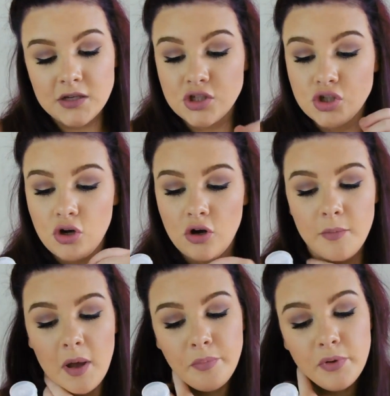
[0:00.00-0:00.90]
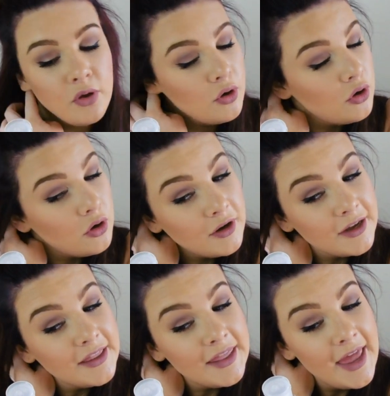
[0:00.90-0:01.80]
some Pure
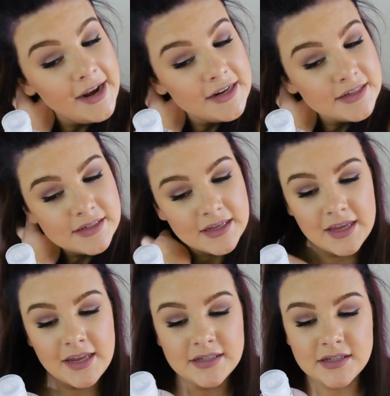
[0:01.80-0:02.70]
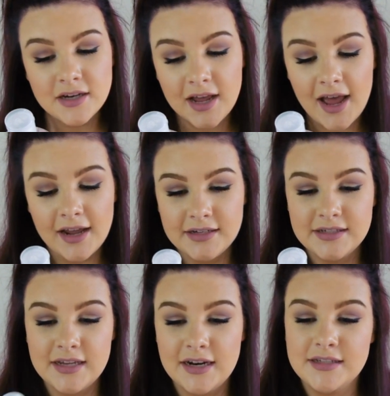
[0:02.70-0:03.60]
Cleanse Instant Hand
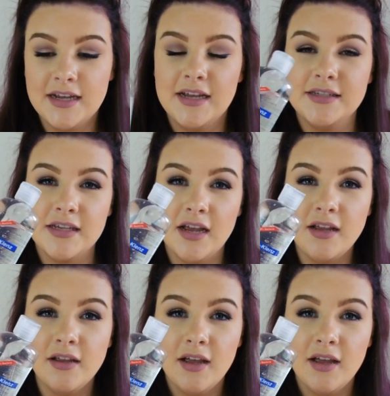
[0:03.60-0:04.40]
Sanitizer.